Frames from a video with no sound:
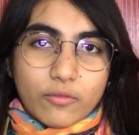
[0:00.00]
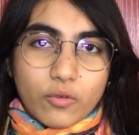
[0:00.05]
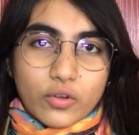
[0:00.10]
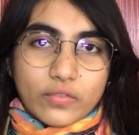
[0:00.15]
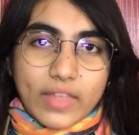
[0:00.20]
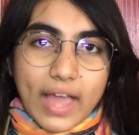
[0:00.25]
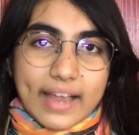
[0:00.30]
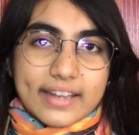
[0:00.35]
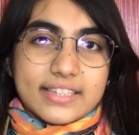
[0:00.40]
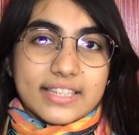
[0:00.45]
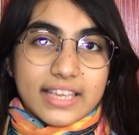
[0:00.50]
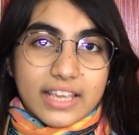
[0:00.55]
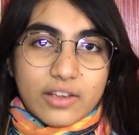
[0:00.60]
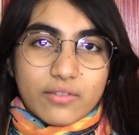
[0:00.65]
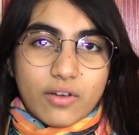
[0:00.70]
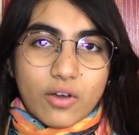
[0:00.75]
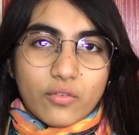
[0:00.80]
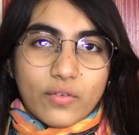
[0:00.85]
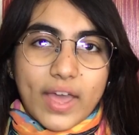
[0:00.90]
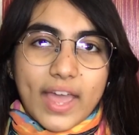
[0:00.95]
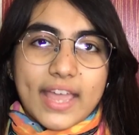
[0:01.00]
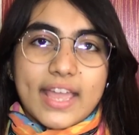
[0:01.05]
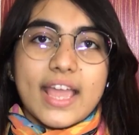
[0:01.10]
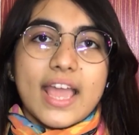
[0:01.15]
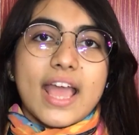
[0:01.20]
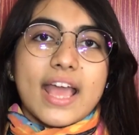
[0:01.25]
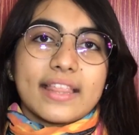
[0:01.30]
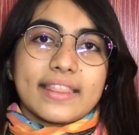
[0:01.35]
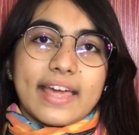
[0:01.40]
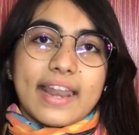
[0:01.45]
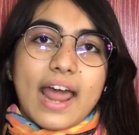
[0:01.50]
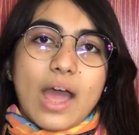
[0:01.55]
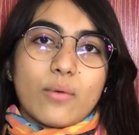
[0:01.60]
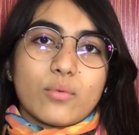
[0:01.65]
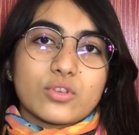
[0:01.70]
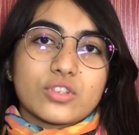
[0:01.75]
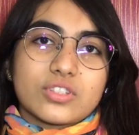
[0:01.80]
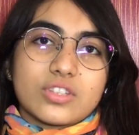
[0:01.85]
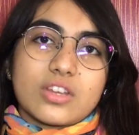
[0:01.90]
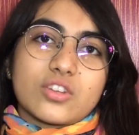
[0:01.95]
for that giveaway that I
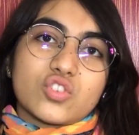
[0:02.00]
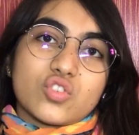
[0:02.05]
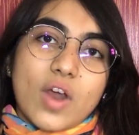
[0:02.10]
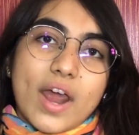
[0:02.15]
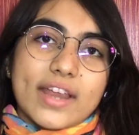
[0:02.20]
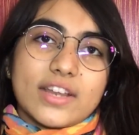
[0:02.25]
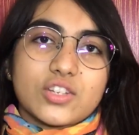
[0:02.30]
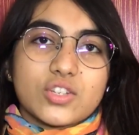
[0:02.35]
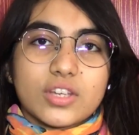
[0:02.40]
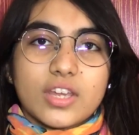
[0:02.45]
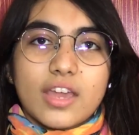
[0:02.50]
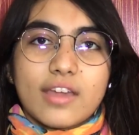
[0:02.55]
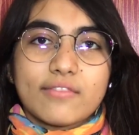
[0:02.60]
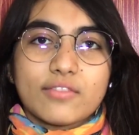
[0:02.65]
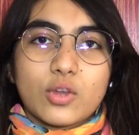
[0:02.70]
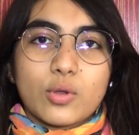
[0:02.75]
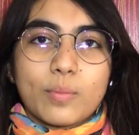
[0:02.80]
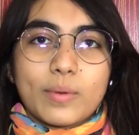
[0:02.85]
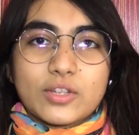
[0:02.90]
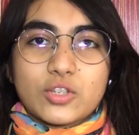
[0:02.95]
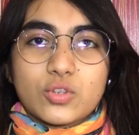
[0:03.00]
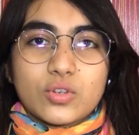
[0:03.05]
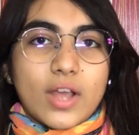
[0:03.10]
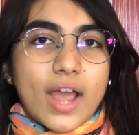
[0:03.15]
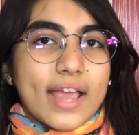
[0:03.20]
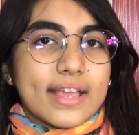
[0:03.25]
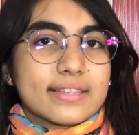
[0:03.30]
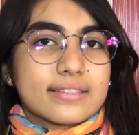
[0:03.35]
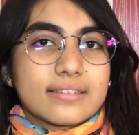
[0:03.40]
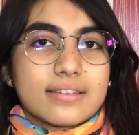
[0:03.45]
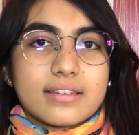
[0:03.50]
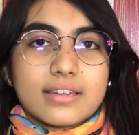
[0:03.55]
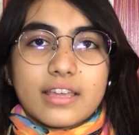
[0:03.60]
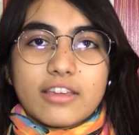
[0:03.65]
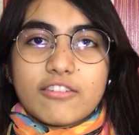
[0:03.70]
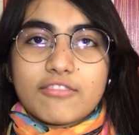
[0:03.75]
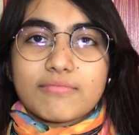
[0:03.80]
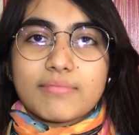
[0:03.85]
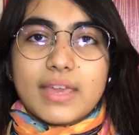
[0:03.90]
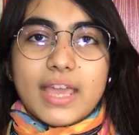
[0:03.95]
was trying to give you but you guys didn't
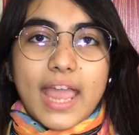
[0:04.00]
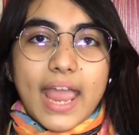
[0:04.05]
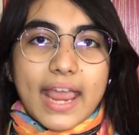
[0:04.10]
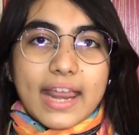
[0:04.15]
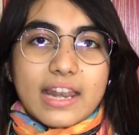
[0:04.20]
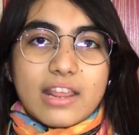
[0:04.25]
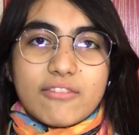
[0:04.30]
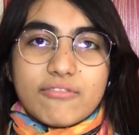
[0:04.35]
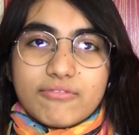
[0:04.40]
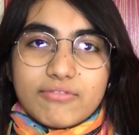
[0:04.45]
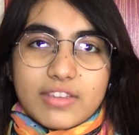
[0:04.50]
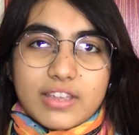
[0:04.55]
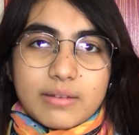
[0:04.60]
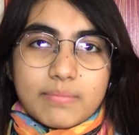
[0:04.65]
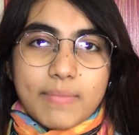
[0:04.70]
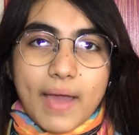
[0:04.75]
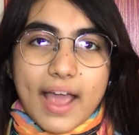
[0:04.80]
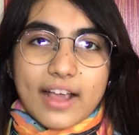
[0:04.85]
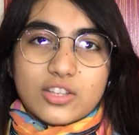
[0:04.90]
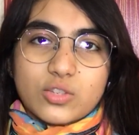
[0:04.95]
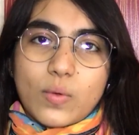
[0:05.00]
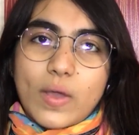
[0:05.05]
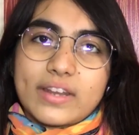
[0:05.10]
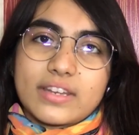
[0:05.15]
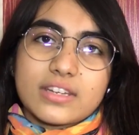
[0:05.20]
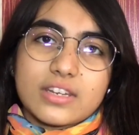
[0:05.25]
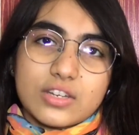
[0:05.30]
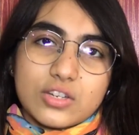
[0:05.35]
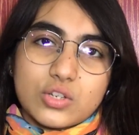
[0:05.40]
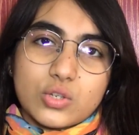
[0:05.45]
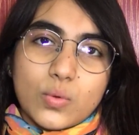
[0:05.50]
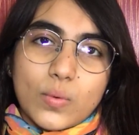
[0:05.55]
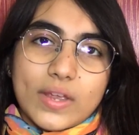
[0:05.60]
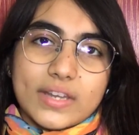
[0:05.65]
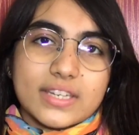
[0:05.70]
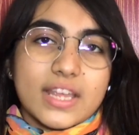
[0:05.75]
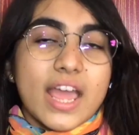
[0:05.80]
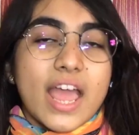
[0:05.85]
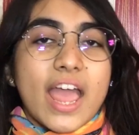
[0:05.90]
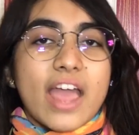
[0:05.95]
give me any feedback so I didn't do
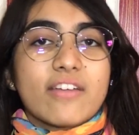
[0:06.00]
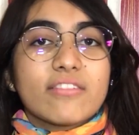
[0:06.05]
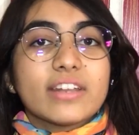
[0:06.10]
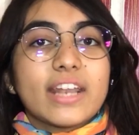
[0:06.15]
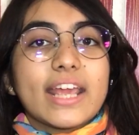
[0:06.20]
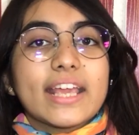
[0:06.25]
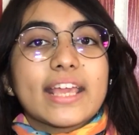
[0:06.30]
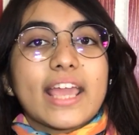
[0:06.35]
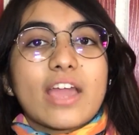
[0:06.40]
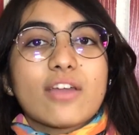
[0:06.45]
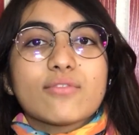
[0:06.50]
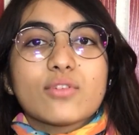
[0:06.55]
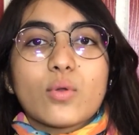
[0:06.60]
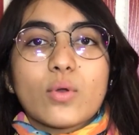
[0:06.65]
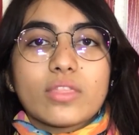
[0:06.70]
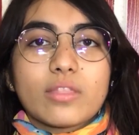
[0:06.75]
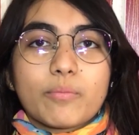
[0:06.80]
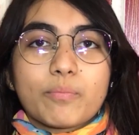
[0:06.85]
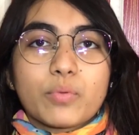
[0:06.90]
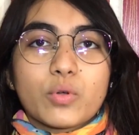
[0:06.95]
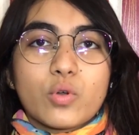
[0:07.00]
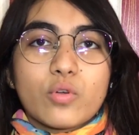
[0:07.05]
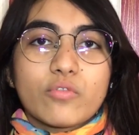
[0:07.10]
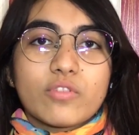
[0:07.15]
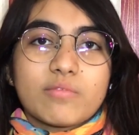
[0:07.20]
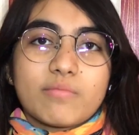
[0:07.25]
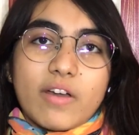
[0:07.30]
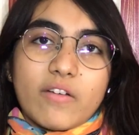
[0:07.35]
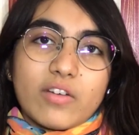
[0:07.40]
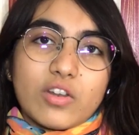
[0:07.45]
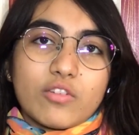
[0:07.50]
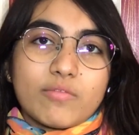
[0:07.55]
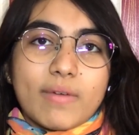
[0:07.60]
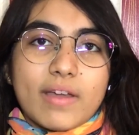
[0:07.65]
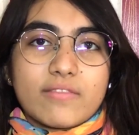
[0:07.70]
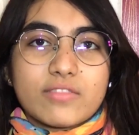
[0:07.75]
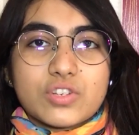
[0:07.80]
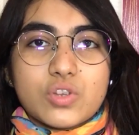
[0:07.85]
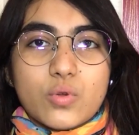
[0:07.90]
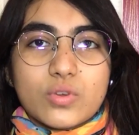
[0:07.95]
it even I gave you proof in my one of
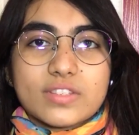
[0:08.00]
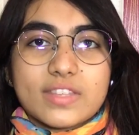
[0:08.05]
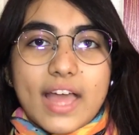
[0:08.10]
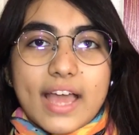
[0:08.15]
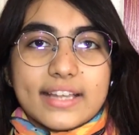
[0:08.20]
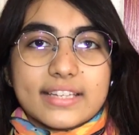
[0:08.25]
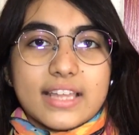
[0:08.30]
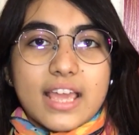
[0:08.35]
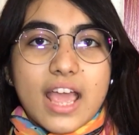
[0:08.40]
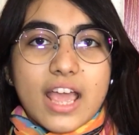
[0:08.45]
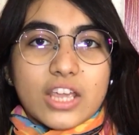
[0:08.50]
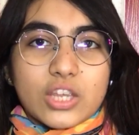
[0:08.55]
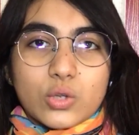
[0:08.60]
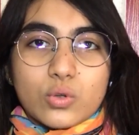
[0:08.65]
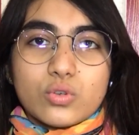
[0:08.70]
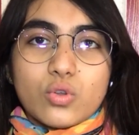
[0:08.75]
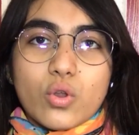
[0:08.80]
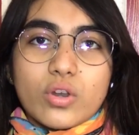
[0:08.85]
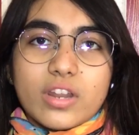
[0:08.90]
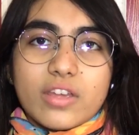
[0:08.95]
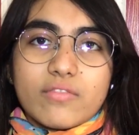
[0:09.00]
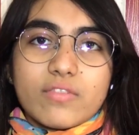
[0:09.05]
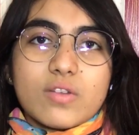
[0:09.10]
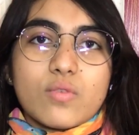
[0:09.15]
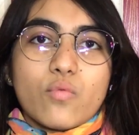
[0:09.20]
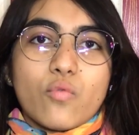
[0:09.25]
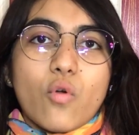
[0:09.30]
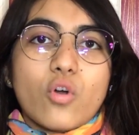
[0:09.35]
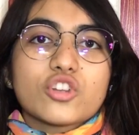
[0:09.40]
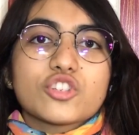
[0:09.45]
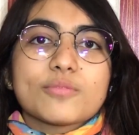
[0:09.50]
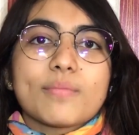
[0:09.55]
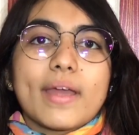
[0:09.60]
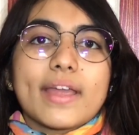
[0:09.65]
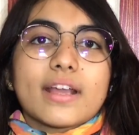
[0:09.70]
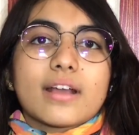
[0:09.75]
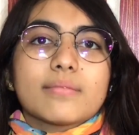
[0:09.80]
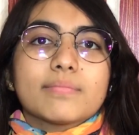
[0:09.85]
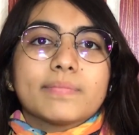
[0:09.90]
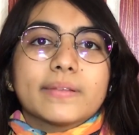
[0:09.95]
my videos that you don't even watch my
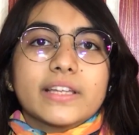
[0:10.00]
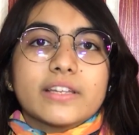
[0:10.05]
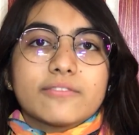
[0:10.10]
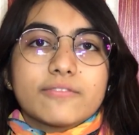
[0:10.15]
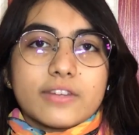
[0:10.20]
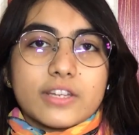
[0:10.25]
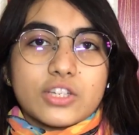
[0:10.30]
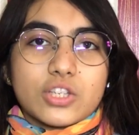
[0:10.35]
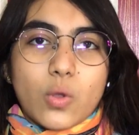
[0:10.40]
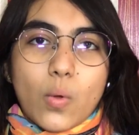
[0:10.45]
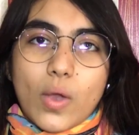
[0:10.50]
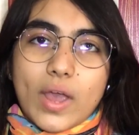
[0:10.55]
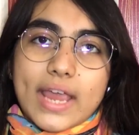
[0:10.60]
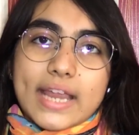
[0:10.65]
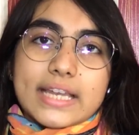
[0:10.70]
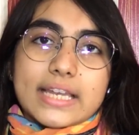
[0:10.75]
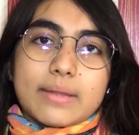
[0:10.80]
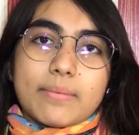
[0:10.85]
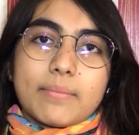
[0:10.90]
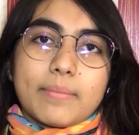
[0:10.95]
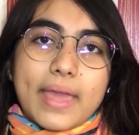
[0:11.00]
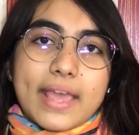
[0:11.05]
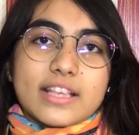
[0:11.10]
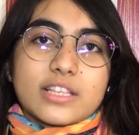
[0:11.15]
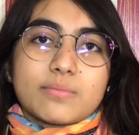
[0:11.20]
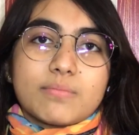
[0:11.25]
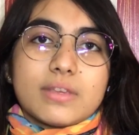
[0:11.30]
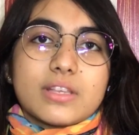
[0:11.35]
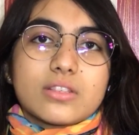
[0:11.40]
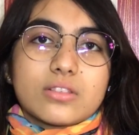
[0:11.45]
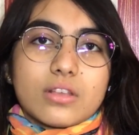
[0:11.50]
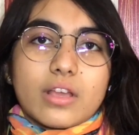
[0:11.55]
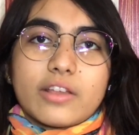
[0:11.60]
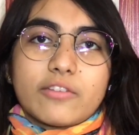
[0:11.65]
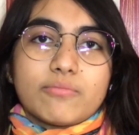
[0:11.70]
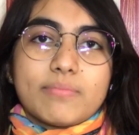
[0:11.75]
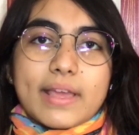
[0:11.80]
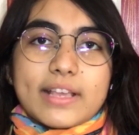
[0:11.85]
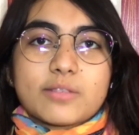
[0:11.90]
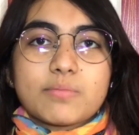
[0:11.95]
complete video it makes me
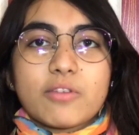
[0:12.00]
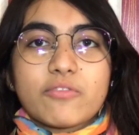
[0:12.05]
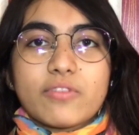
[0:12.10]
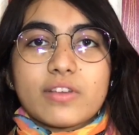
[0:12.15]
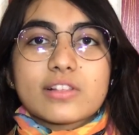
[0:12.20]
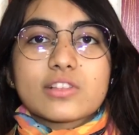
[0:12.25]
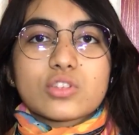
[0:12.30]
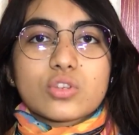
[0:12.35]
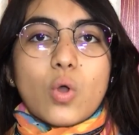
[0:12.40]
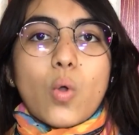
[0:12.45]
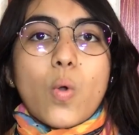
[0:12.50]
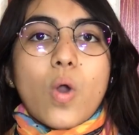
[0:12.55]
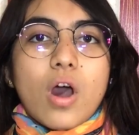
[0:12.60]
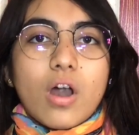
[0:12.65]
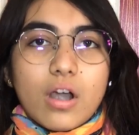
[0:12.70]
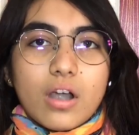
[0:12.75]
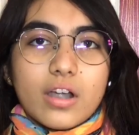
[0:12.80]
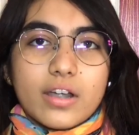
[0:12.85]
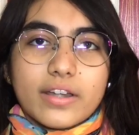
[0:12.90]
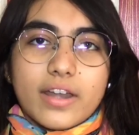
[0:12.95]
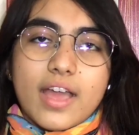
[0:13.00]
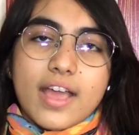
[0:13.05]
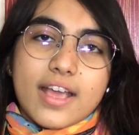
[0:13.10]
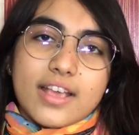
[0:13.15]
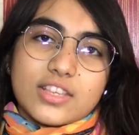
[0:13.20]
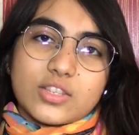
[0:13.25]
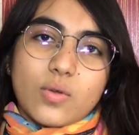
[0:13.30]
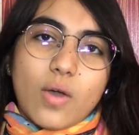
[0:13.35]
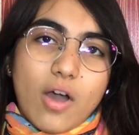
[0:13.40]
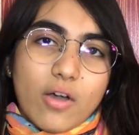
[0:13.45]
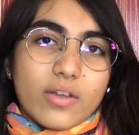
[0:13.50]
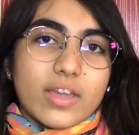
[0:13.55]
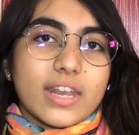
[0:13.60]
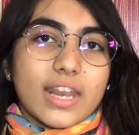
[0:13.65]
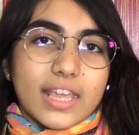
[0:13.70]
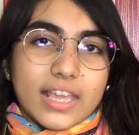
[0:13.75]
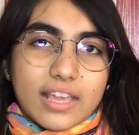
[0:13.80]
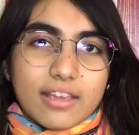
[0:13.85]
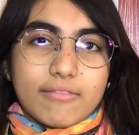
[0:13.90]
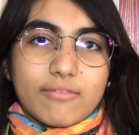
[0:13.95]
it makes me feel so hurt so how
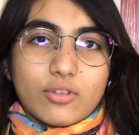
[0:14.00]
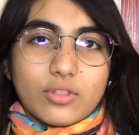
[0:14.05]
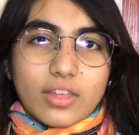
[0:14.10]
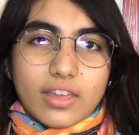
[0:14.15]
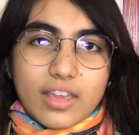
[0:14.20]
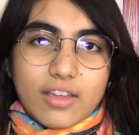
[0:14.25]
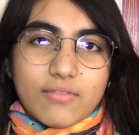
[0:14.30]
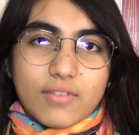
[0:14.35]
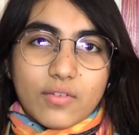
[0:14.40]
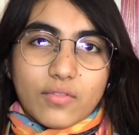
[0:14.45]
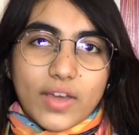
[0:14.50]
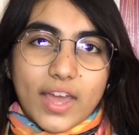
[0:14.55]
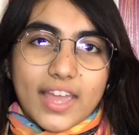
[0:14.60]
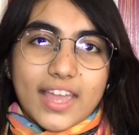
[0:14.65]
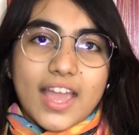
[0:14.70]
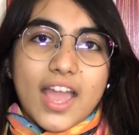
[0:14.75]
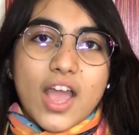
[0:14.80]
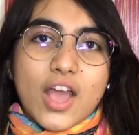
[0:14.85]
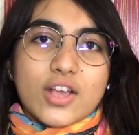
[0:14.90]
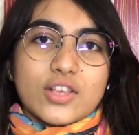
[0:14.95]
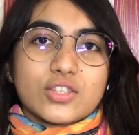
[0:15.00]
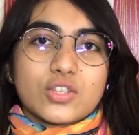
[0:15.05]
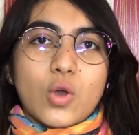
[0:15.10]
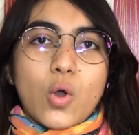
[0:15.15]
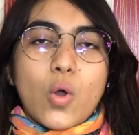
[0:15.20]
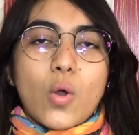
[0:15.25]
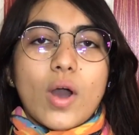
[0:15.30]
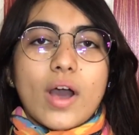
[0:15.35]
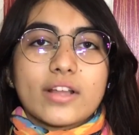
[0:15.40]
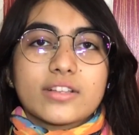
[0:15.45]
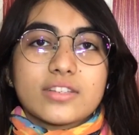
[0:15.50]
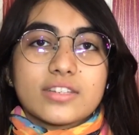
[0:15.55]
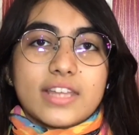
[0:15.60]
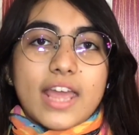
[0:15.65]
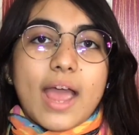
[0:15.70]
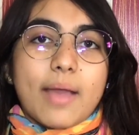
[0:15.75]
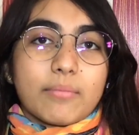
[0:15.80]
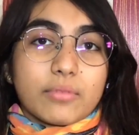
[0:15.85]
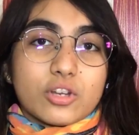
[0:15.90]
can I give you the giveaway so uh, today I'm